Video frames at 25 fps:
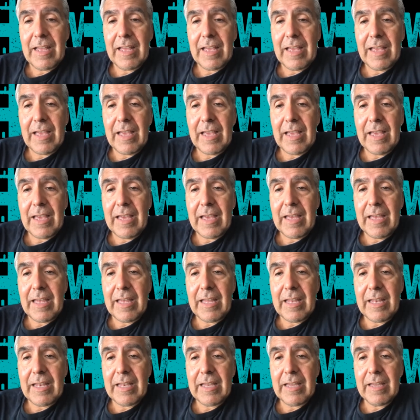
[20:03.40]

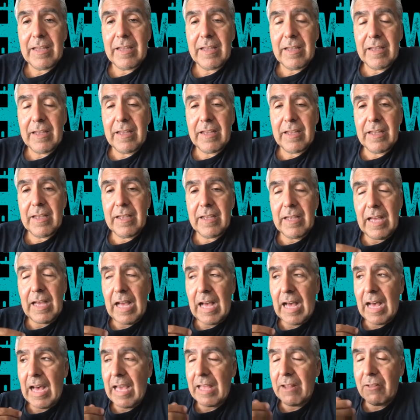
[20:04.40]
and
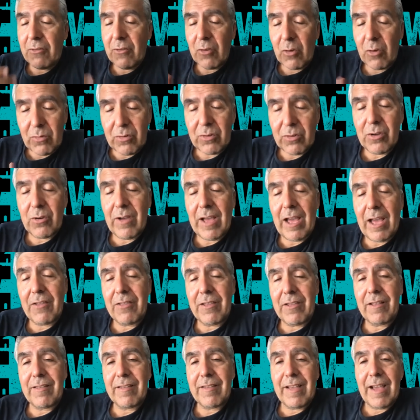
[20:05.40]
I don't know how
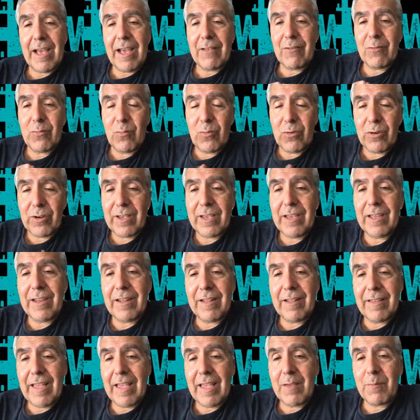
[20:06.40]
these guys work in a
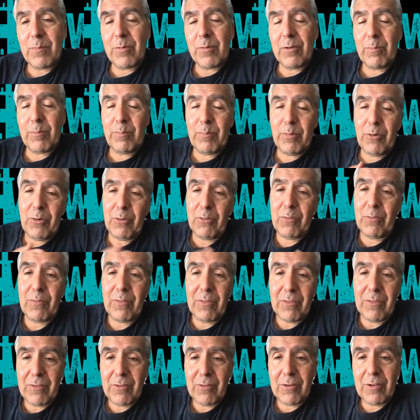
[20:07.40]
taper both
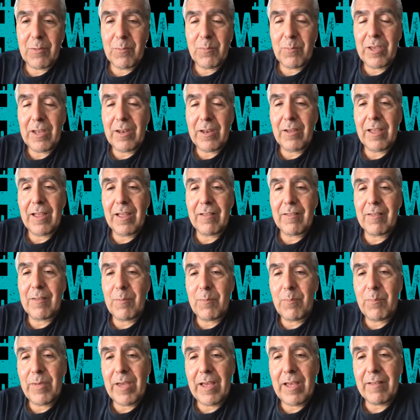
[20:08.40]
to compete against the
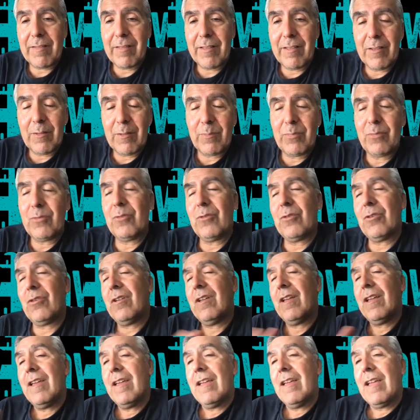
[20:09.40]
best in the pool
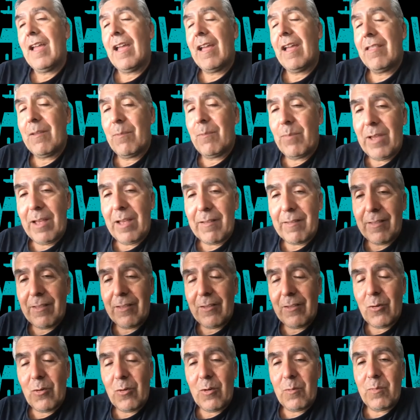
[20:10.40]
and the best in
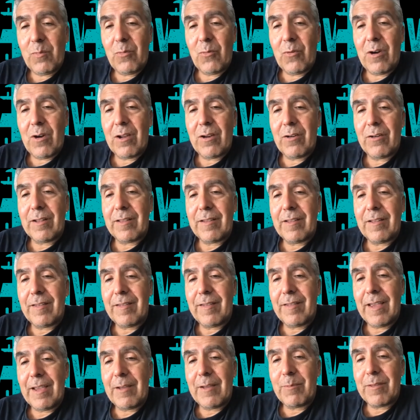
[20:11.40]
the open water at the
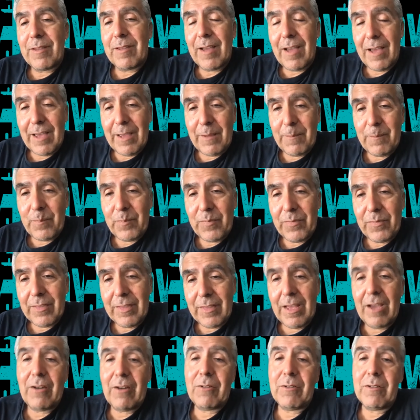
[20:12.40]
same time.
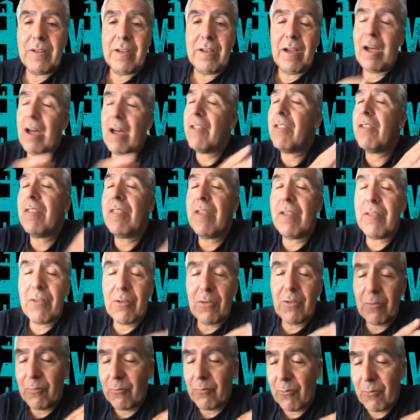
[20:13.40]
Now, other than
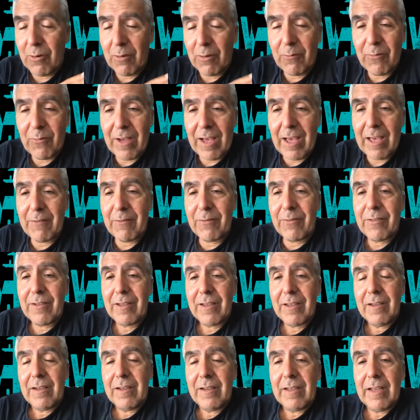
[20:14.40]
those four or five
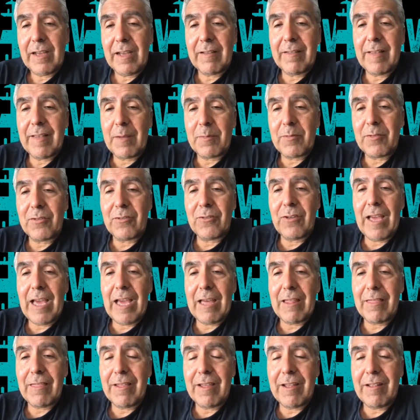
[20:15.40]
exceptional
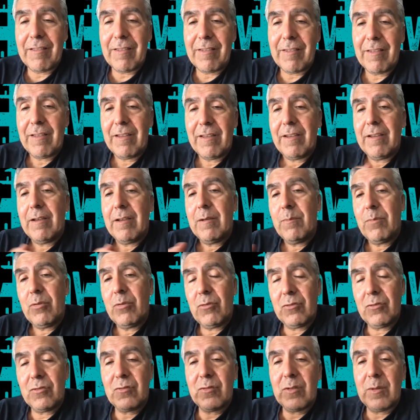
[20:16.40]
athletes,
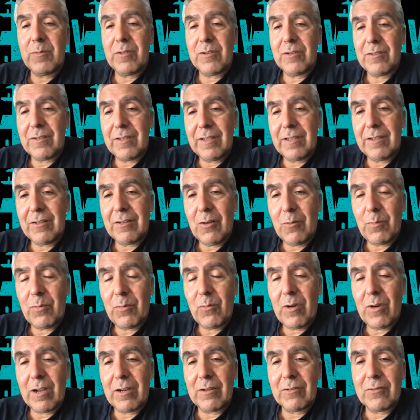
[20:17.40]
pool swimmers and open
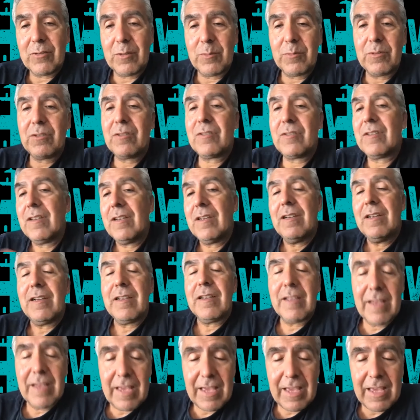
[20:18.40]
water swimmers
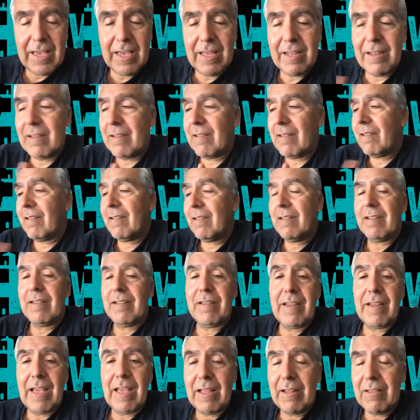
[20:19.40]
can
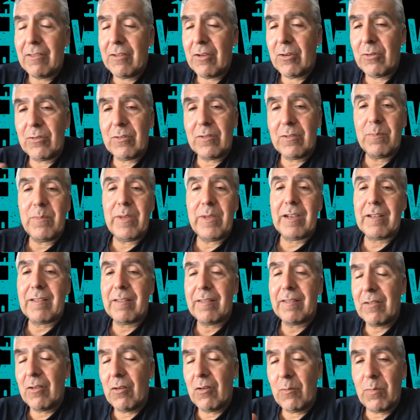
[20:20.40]
and don't
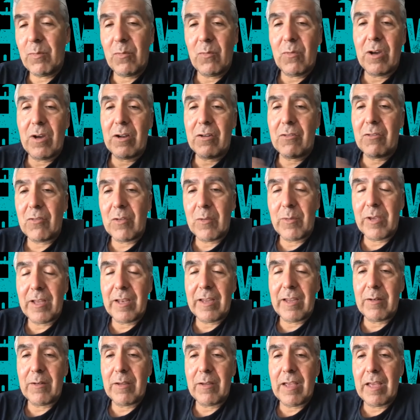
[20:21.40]
mix open water swimming
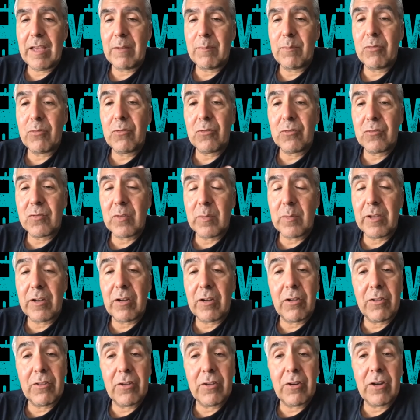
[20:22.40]
and, and pool swimming.
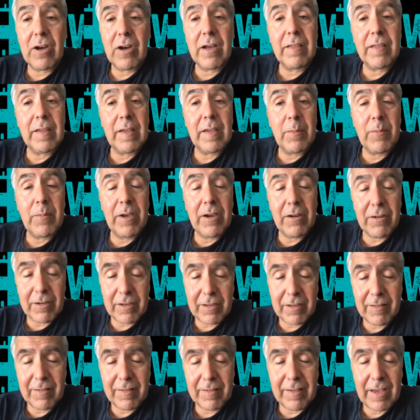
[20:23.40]
Although on the
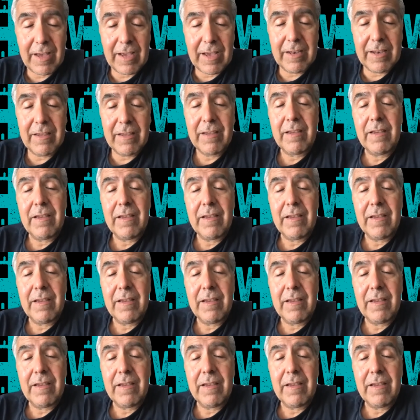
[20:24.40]
American side,